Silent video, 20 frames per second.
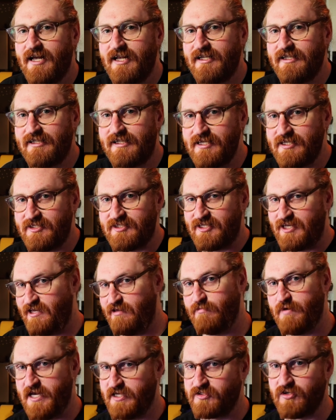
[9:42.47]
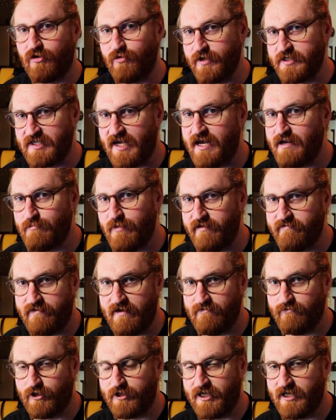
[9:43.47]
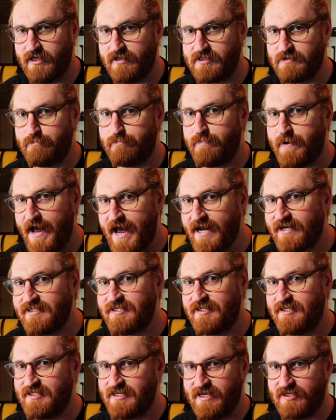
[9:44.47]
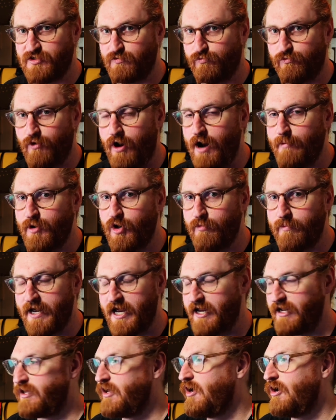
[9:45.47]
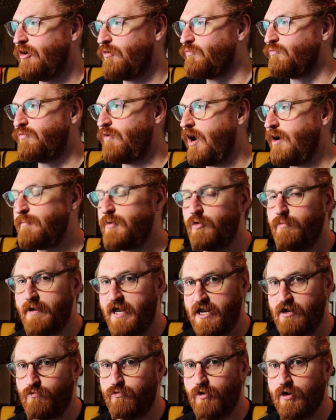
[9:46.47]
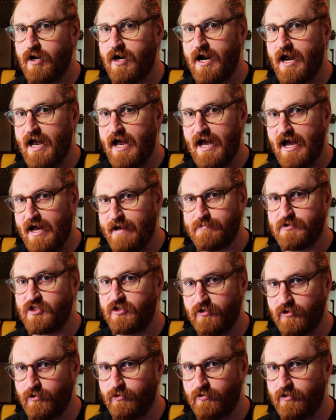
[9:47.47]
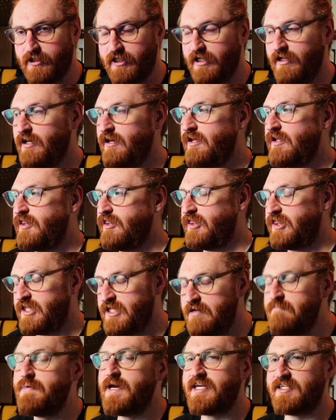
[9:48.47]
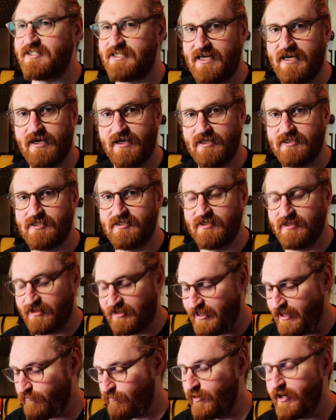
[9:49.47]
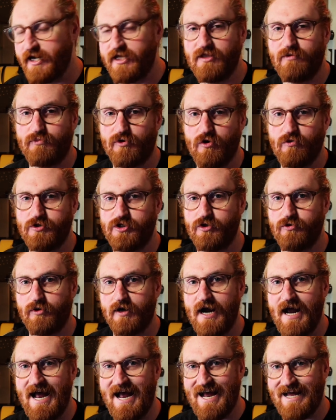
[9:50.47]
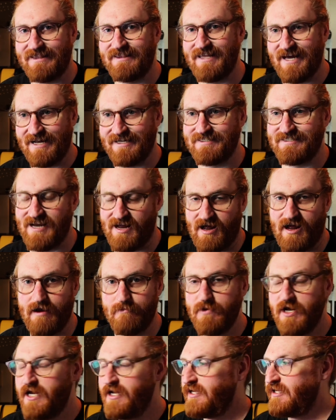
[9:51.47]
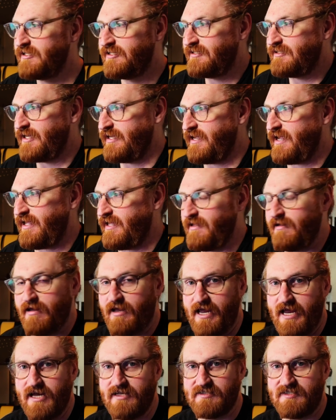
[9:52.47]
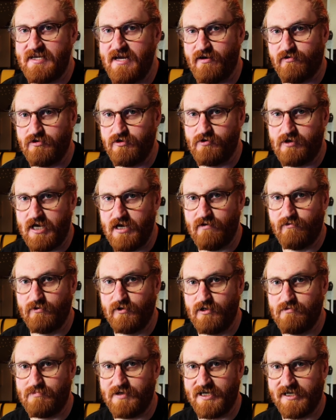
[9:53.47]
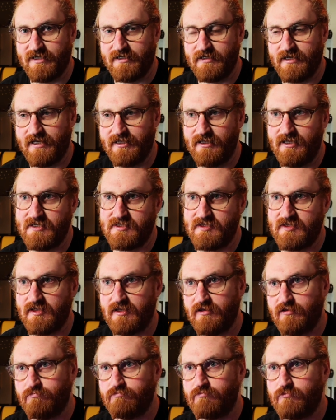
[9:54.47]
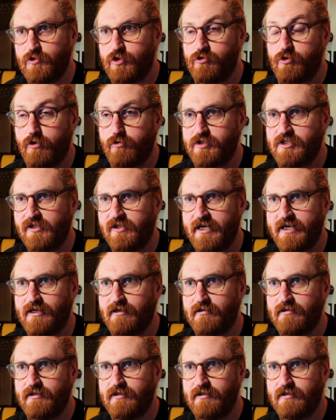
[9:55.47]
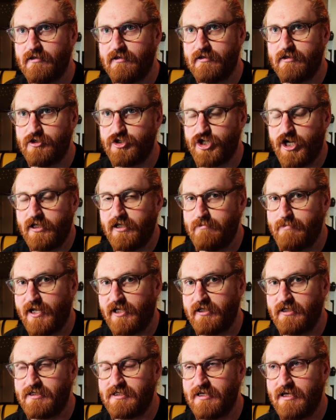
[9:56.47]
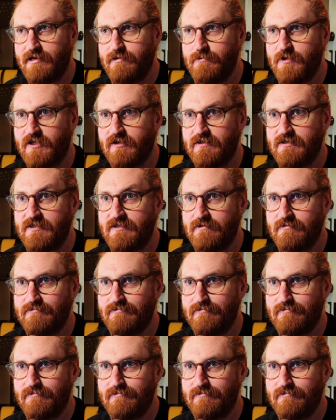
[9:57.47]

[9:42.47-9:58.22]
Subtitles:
this team has always had my favorite kits back to the days of Rabobank. Rabobank were absolutely the best kits that were in the Pro Tour at that time. Hands down, you can't really beat it unless you go to like the Jelly Belly team, because